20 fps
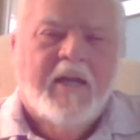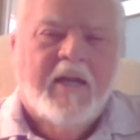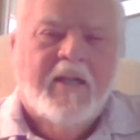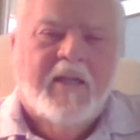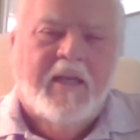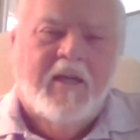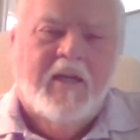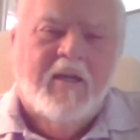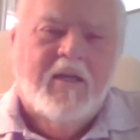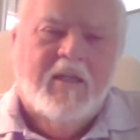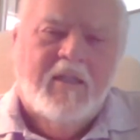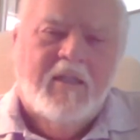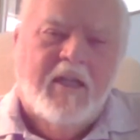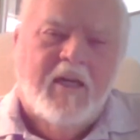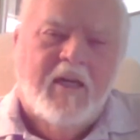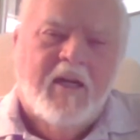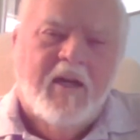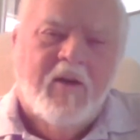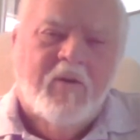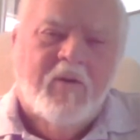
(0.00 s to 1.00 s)
They,
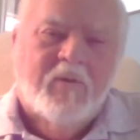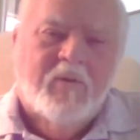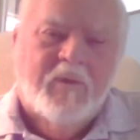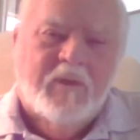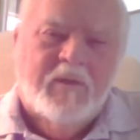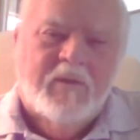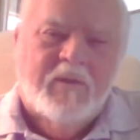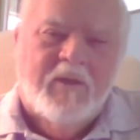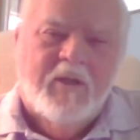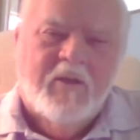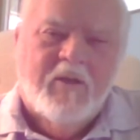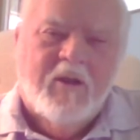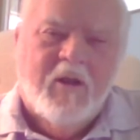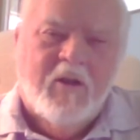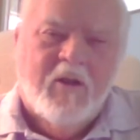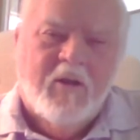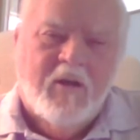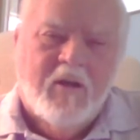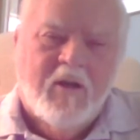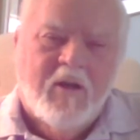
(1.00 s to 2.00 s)
you're
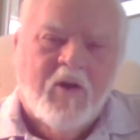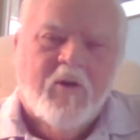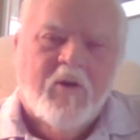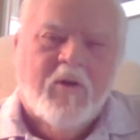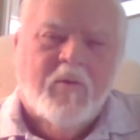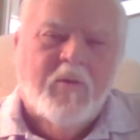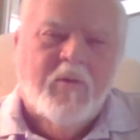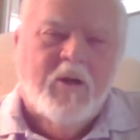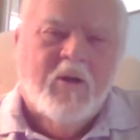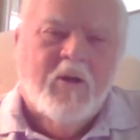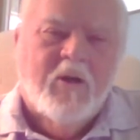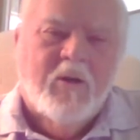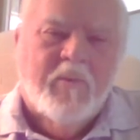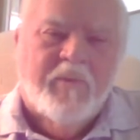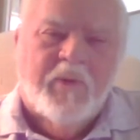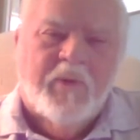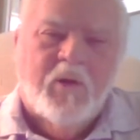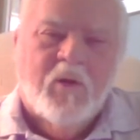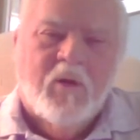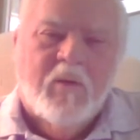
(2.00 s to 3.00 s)
going to hurt them, you're going to
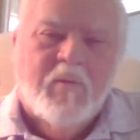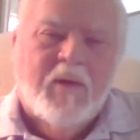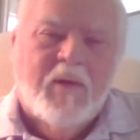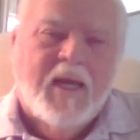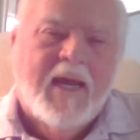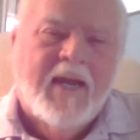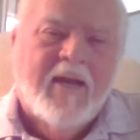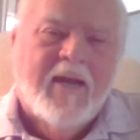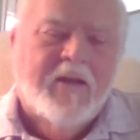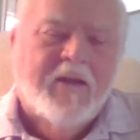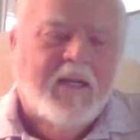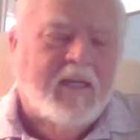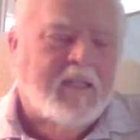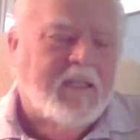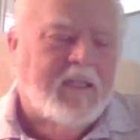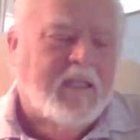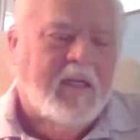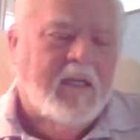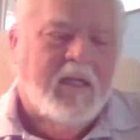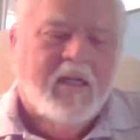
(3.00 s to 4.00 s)
pull them down. I
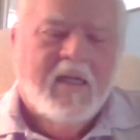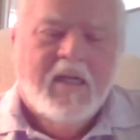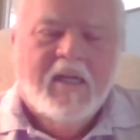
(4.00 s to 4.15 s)
said,